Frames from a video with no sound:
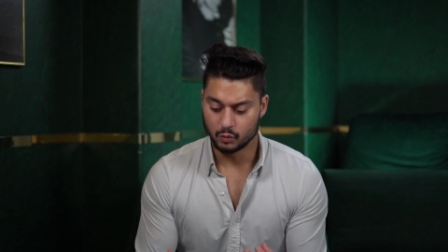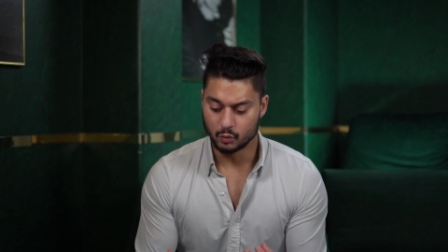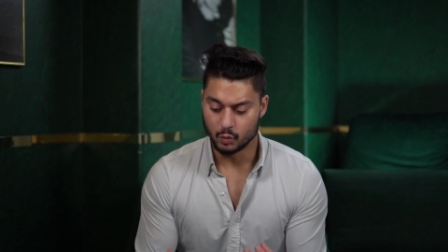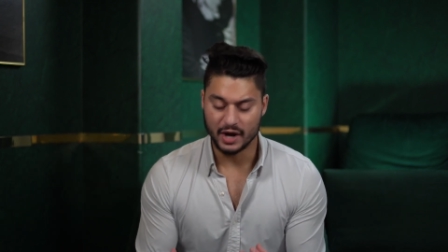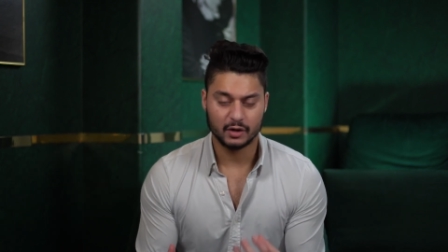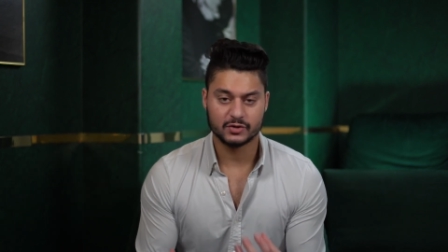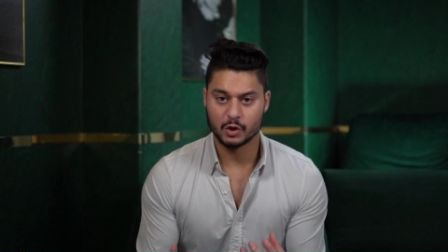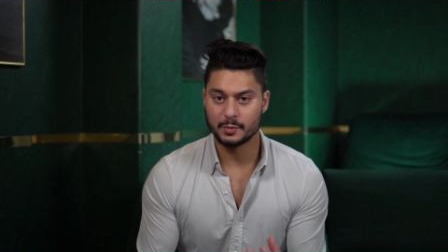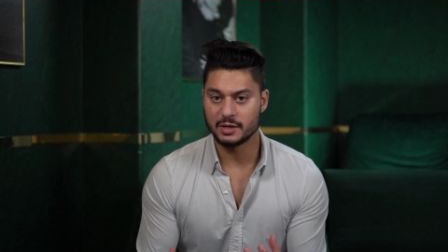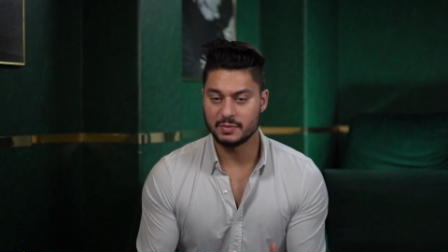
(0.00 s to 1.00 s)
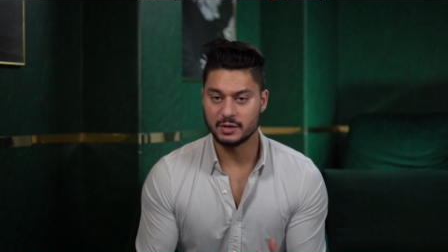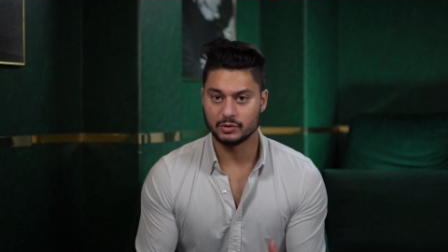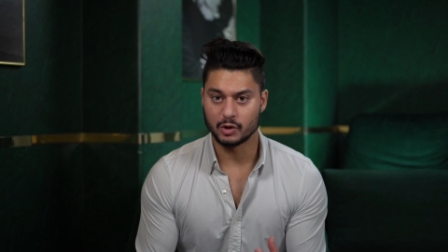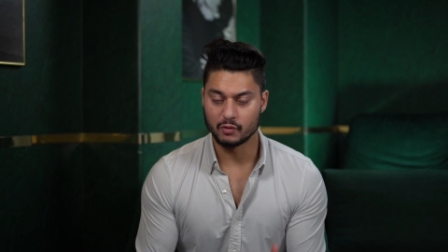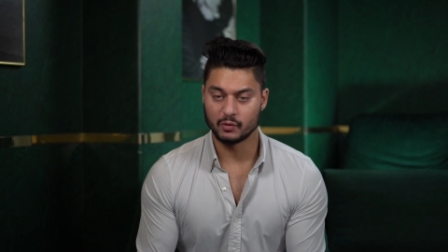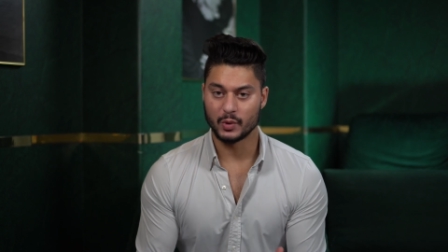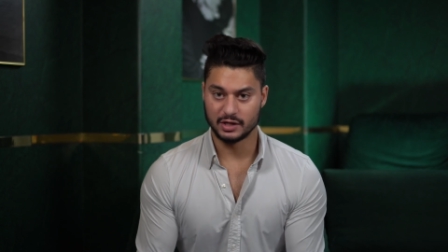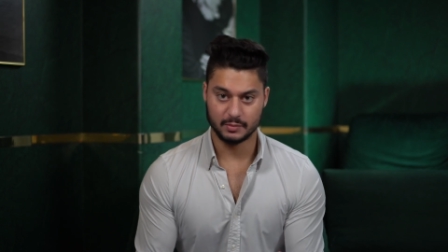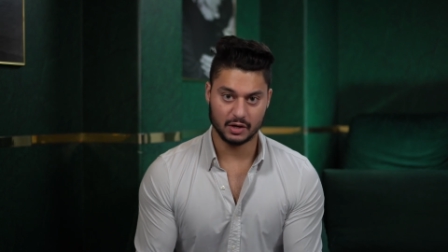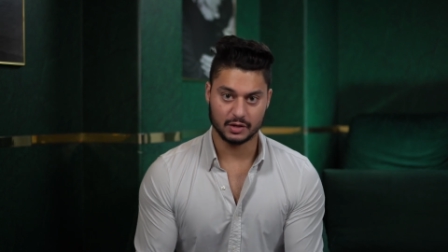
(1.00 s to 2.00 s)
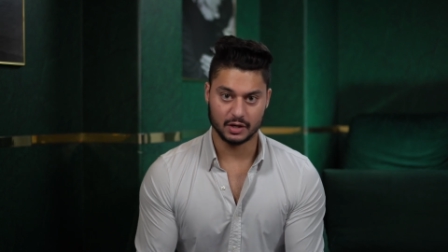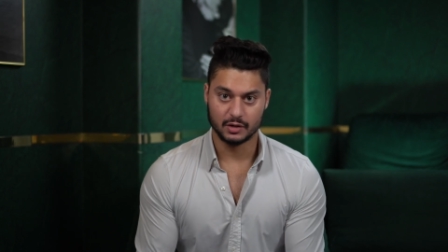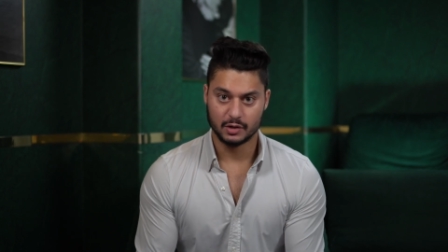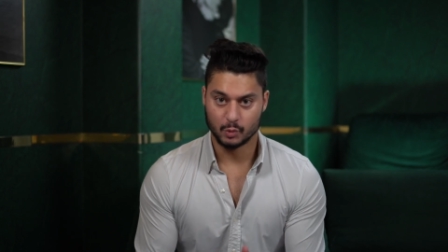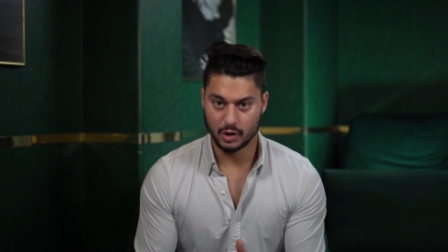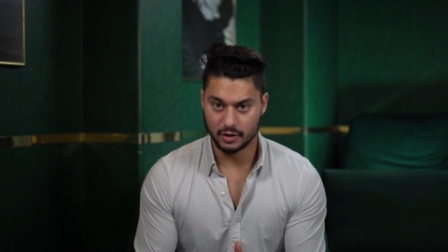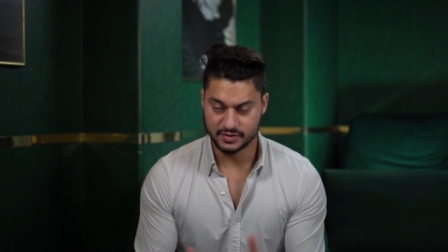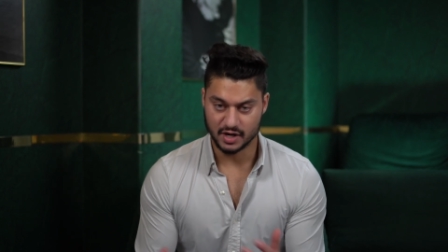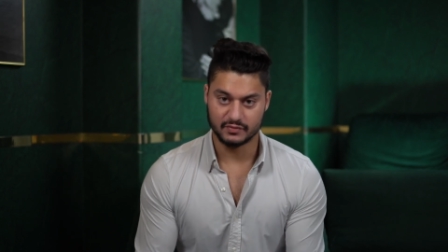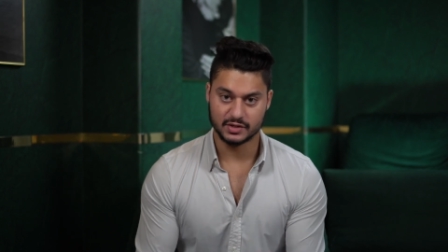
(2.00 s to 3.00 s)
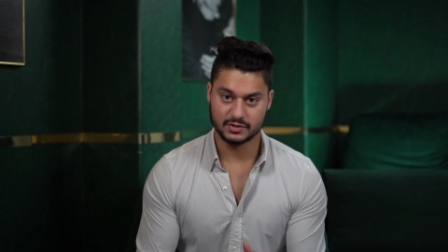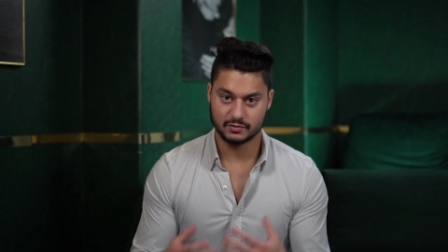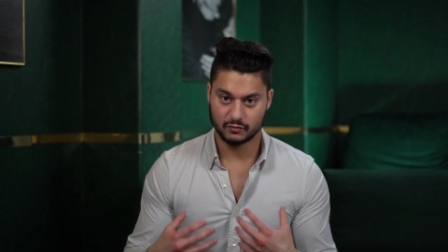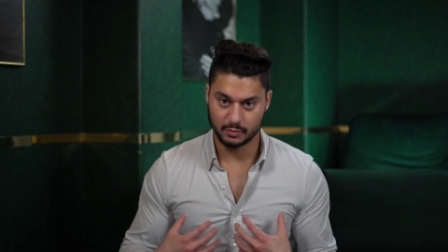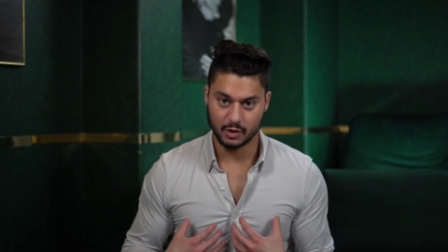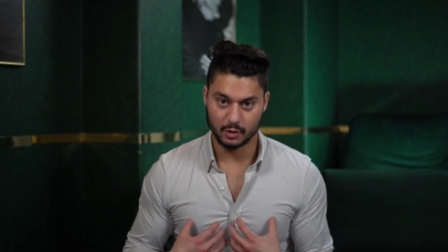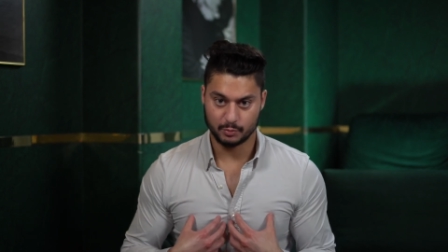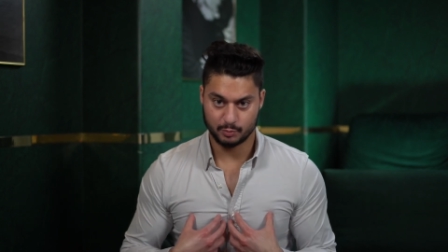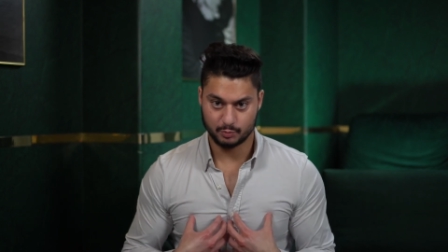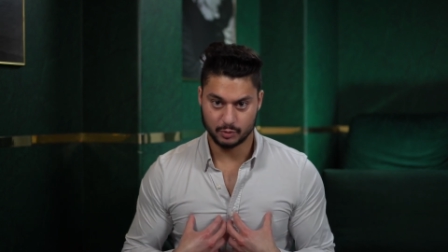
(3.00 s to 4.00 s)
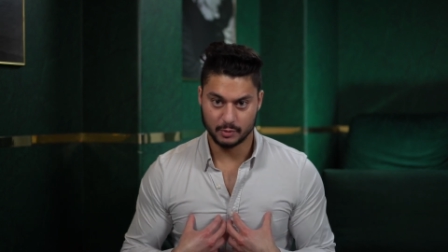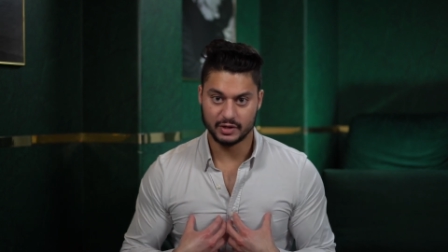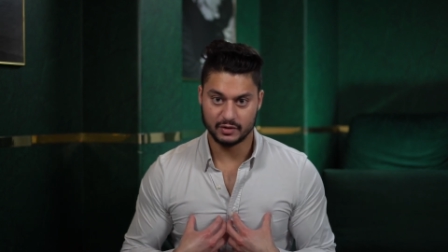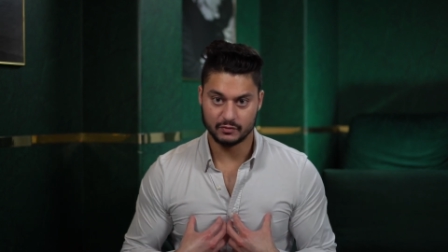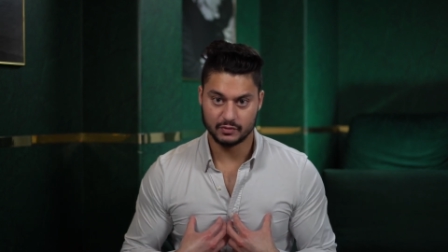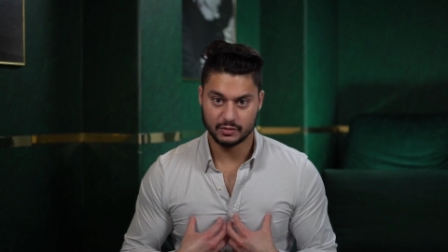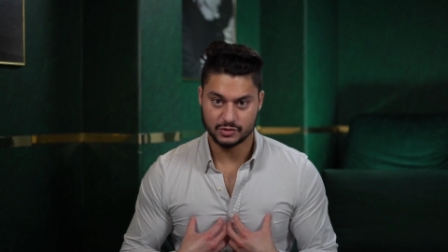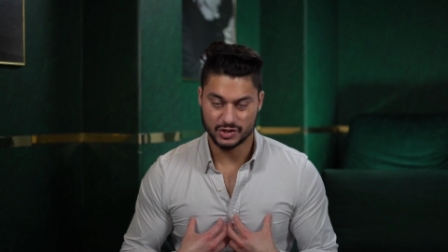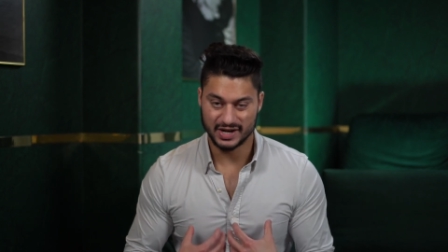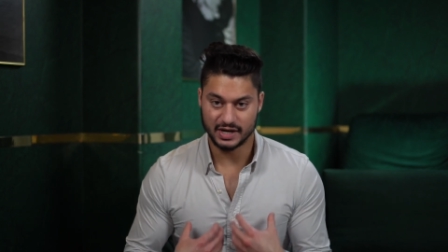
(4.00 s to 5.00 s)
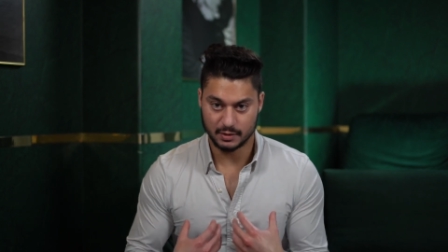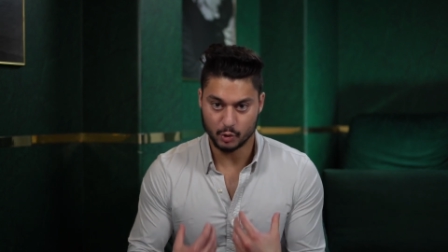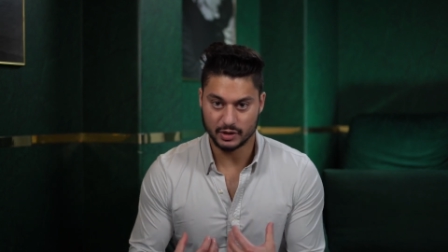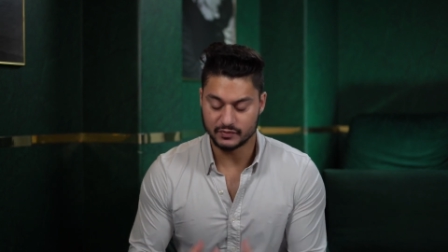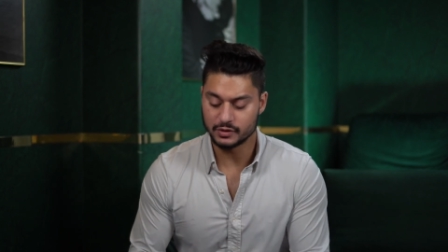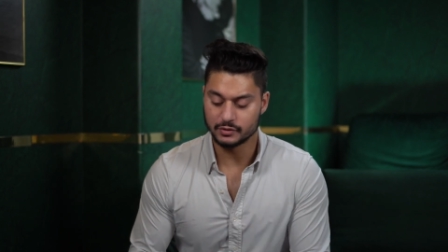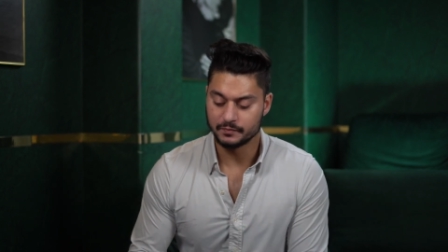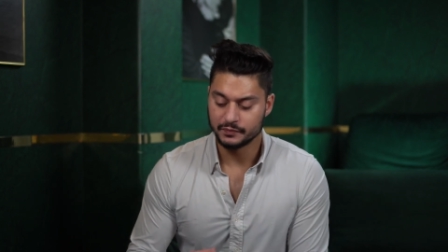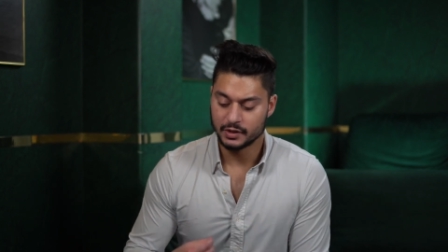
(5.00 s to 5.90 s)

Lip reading: why are so many people overweight in America? Well, it's obvious from our primitive genetic point of view.